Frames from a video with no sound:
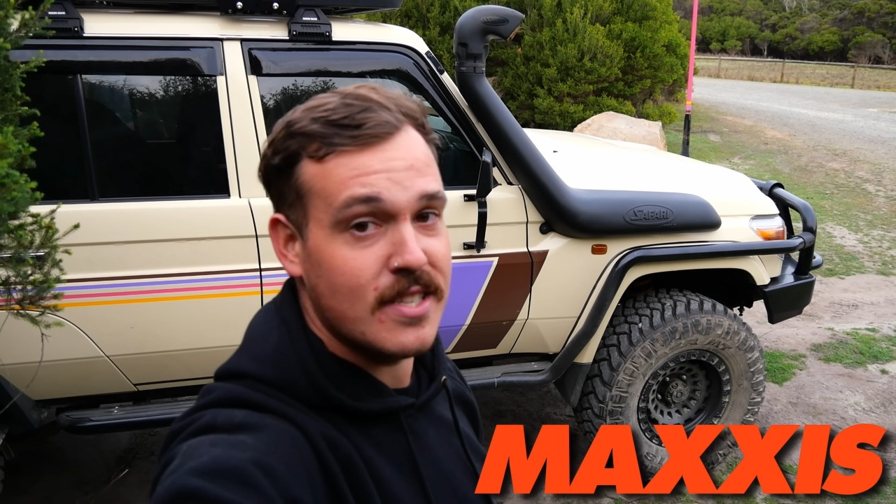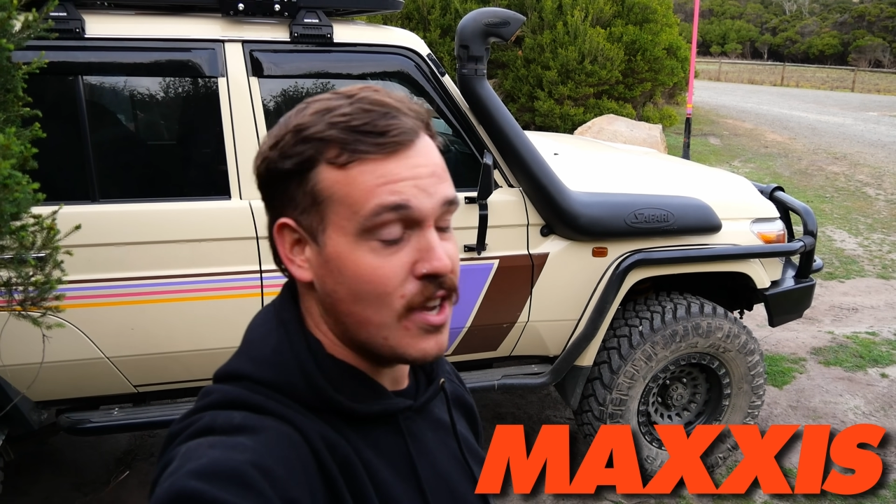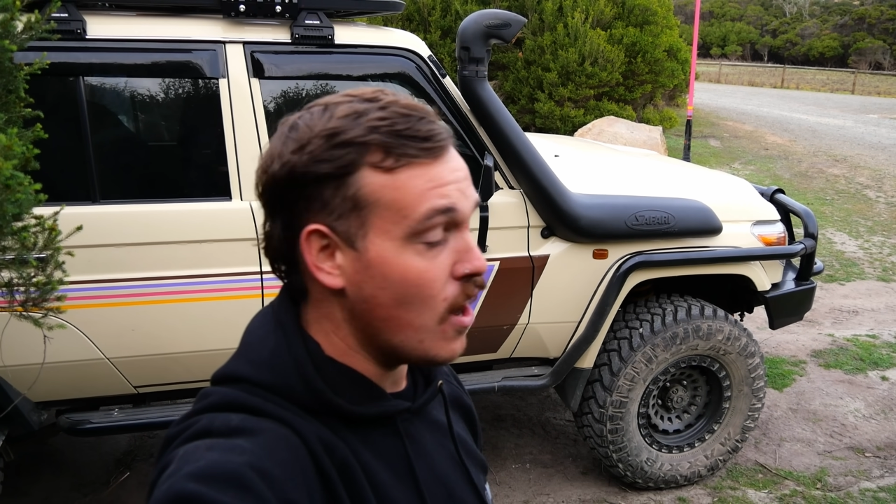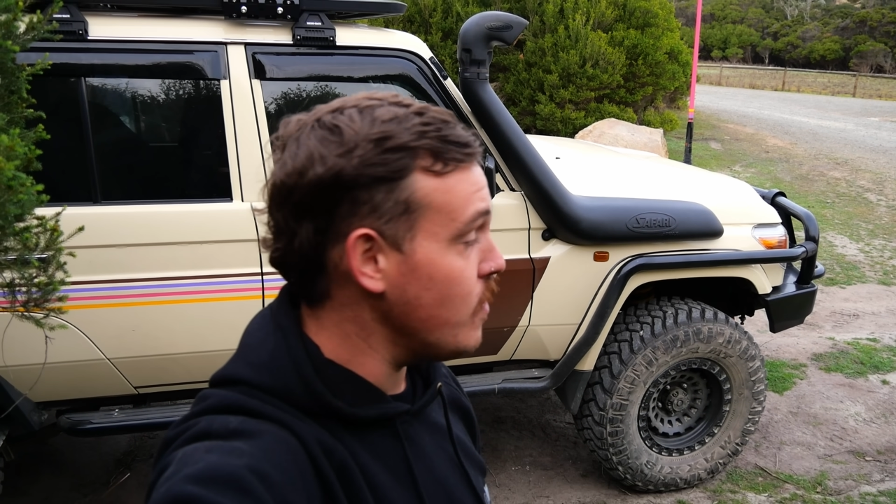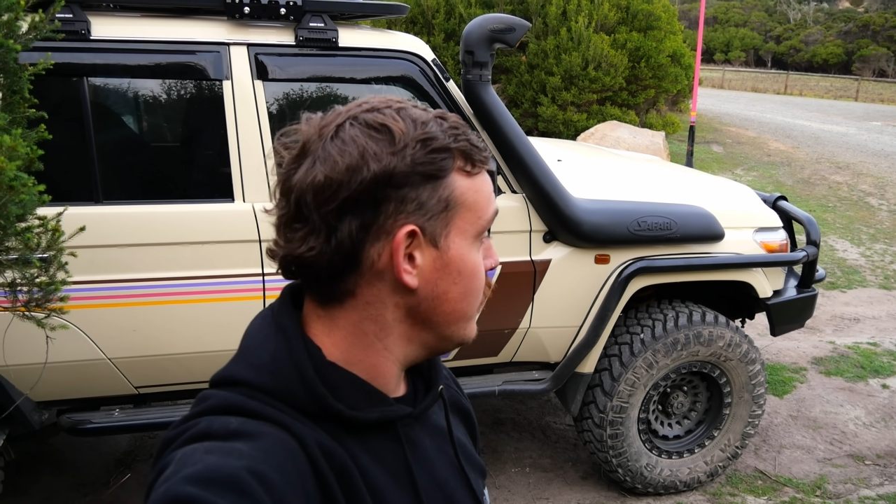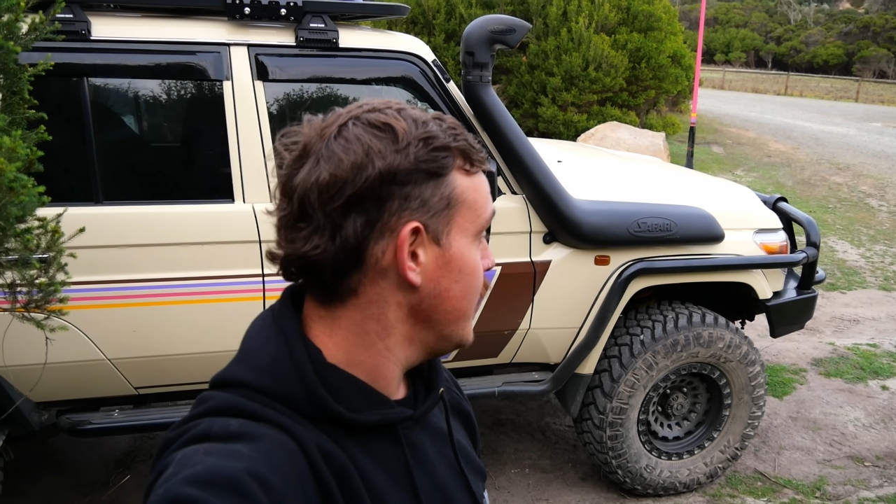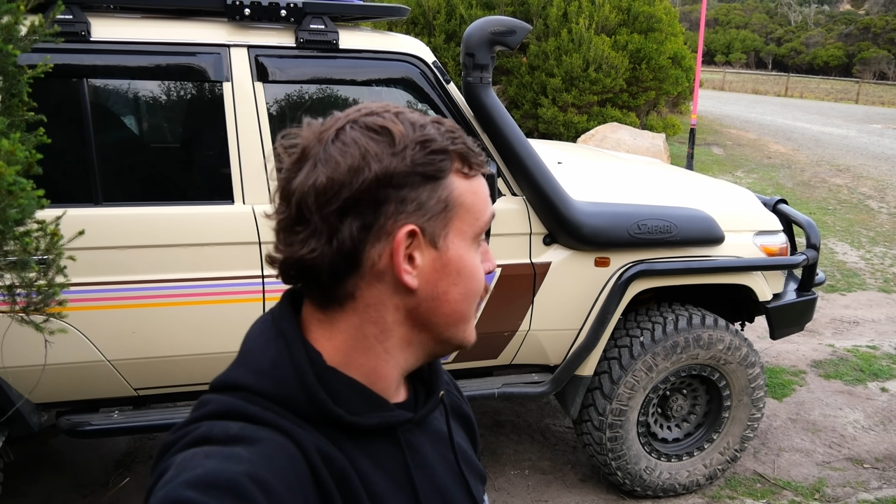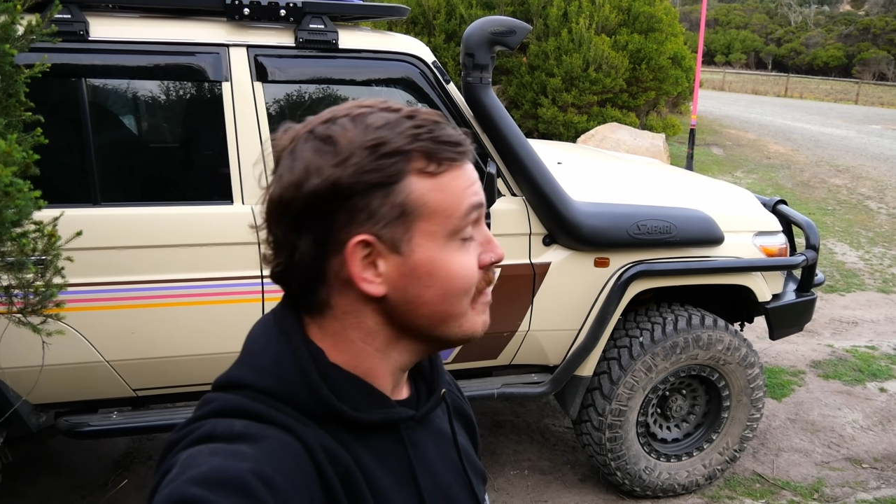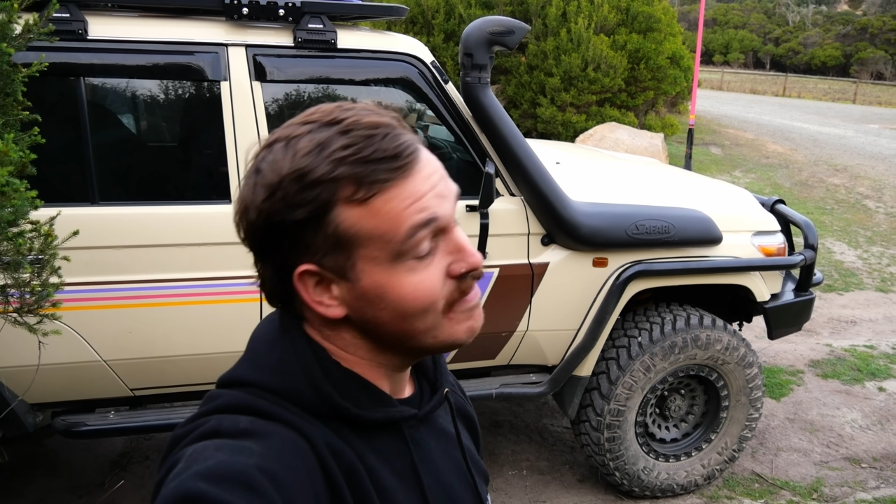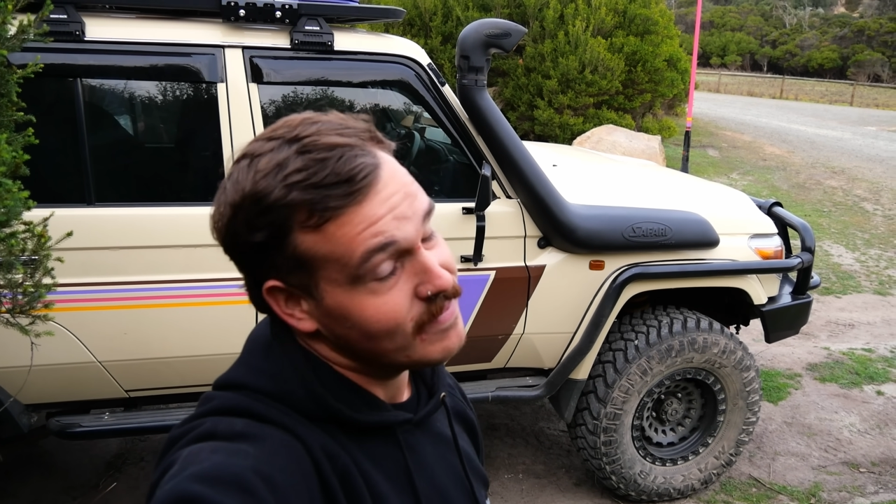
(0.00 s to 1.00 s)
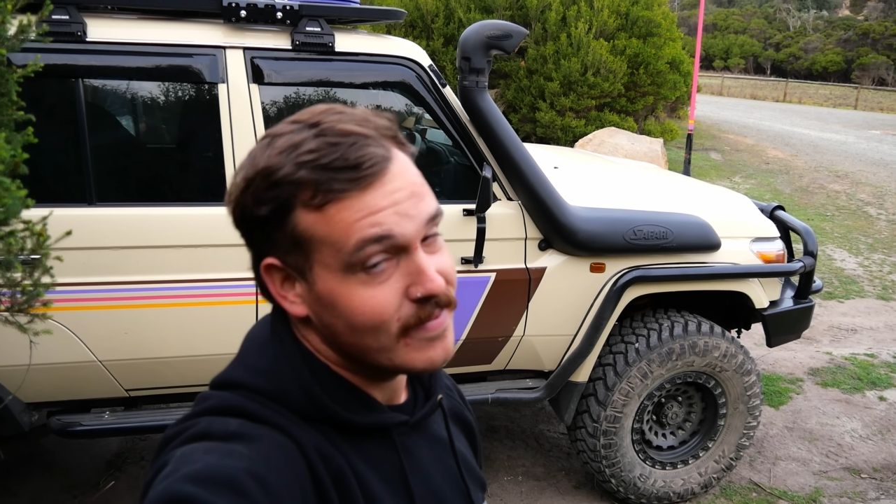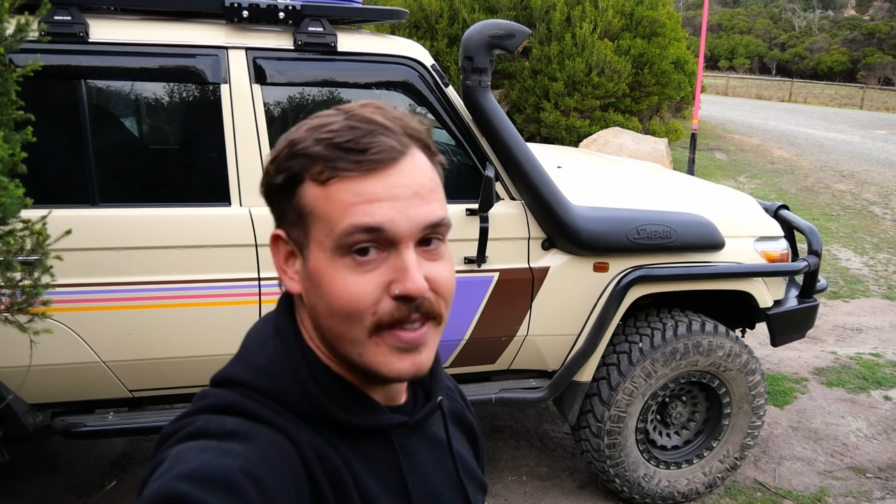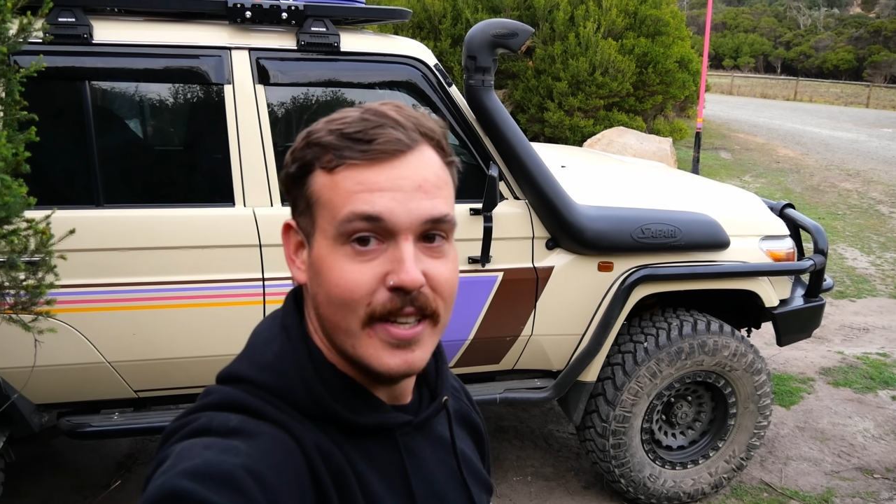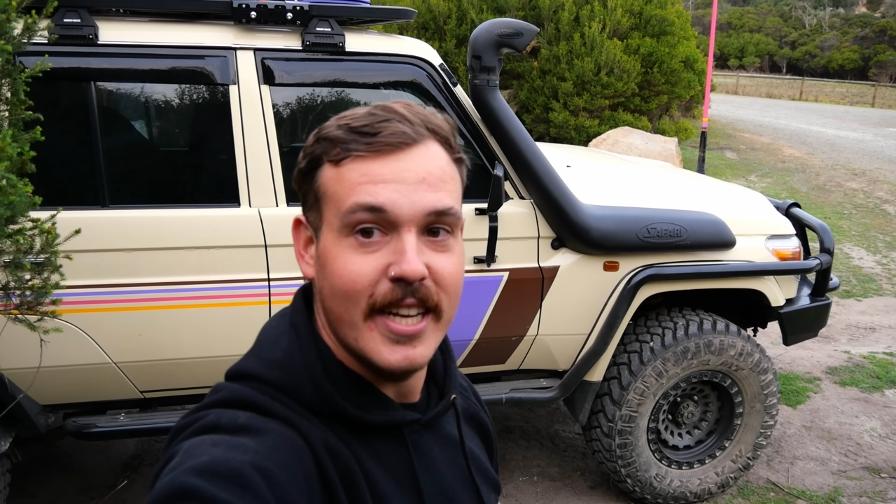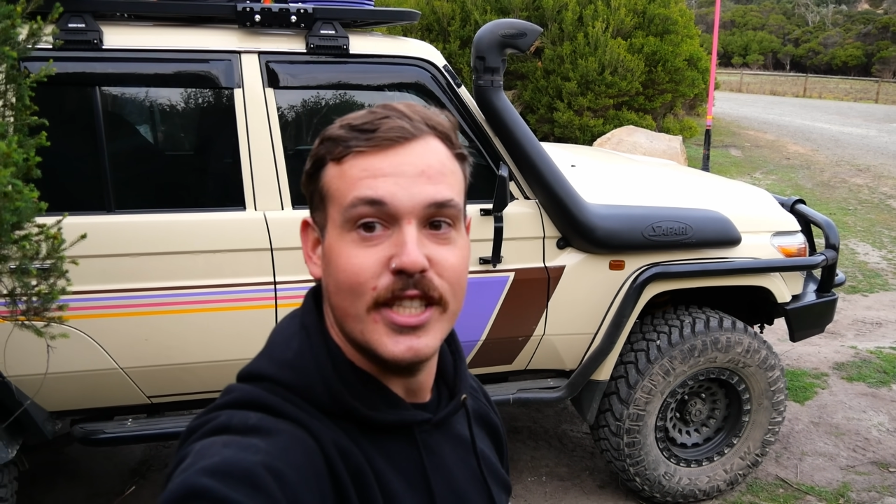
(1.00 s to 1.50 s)
So
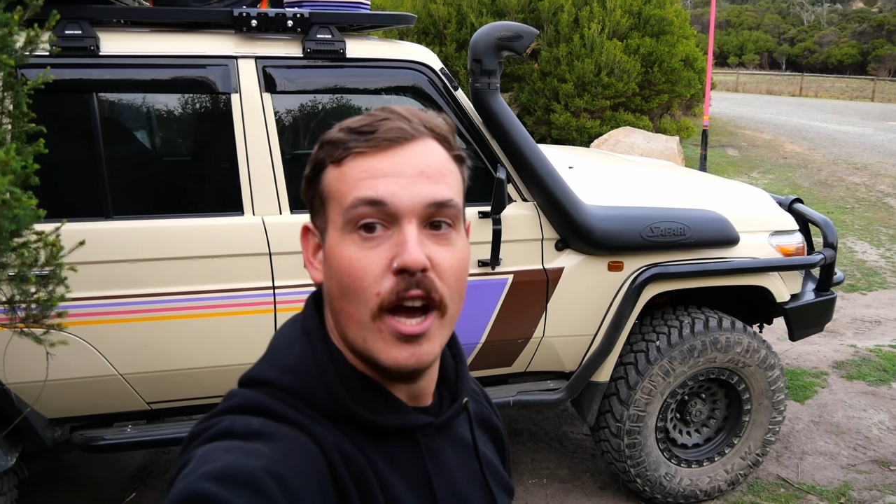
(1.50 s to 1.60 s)
let's